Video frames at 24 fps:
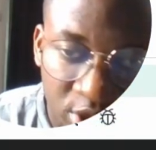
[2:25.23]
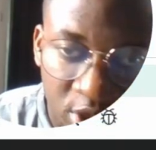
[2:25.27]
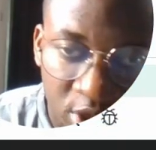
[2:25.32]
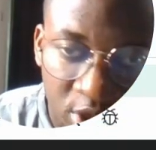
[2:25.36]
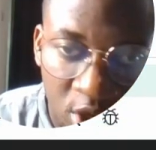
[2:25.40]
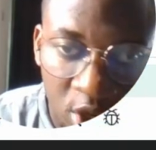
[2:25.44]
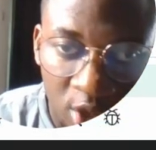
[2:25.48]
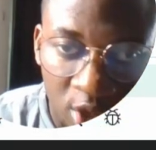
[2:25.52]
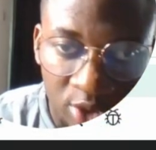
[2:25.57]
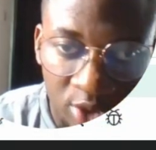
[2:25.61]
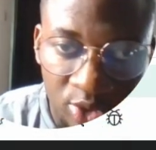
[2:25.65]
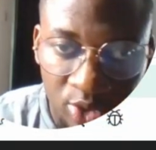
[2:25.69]
to
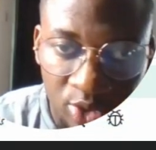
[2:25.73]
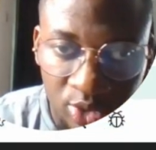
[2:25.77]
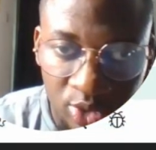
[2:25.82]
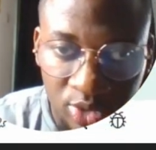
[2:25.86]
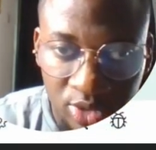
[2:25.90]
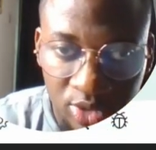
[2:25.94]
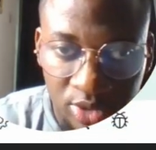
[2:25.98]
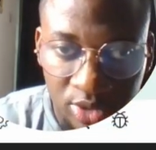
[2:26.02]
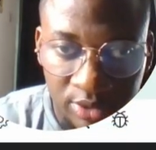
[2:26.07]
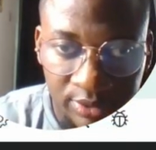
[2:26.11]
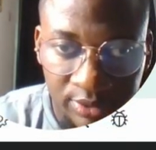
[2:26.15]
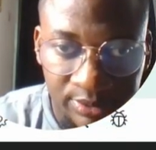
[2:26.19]
all
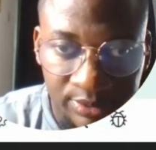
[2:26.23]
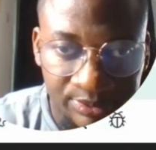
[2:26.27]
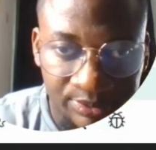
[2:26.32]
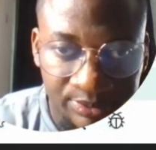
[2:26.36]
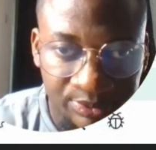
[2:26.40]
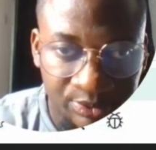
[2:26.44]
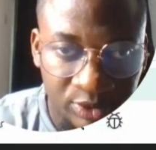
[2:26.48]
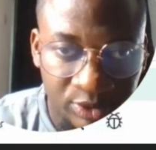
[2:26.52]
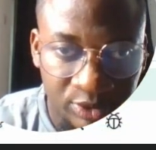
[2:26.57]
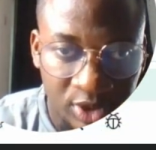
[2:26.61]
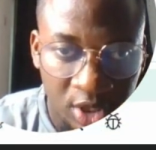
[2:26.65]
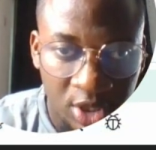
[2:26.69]
tools.
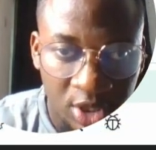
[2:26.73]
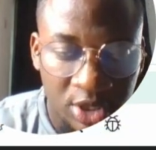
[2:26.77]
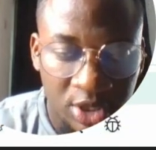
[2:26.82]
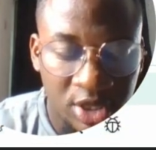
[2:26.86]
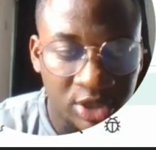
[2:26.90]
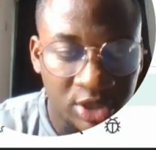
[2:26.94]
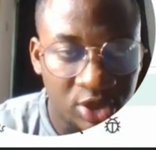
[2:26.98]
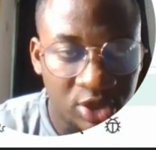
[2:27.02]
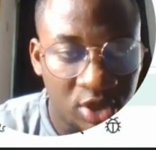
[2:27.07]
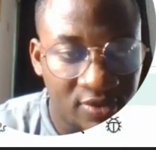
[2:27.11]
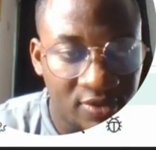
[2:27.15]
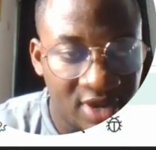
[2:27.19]

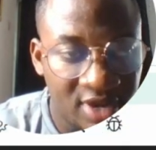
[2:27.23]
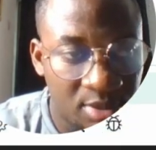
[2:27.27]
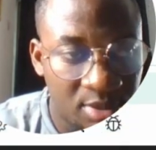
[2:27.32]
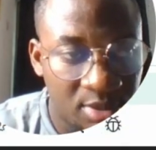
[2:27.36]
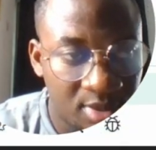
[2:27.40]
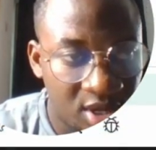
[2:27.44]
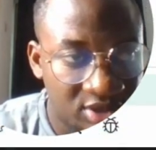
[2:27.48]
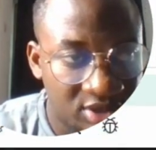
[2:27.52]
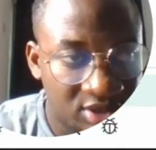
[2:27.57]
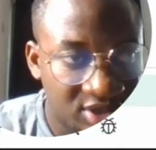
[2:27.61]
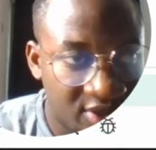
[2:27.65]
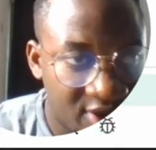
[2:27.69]
Just hover your
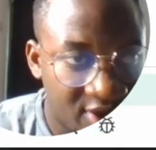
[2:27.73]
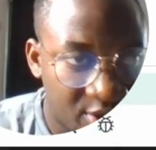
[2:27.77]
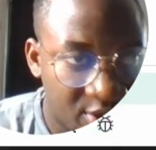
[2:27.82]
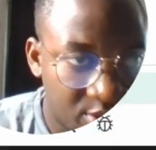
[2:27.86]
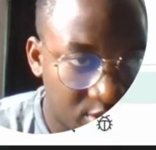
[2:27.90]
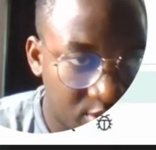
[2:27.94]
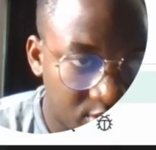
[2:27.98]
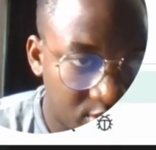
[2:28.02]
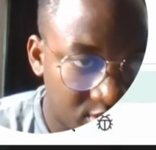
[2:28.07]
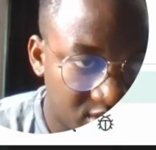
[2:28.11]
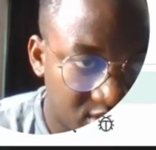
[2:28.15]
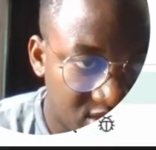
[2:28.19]
mouse around
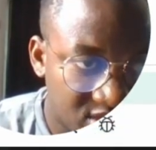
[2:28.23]
this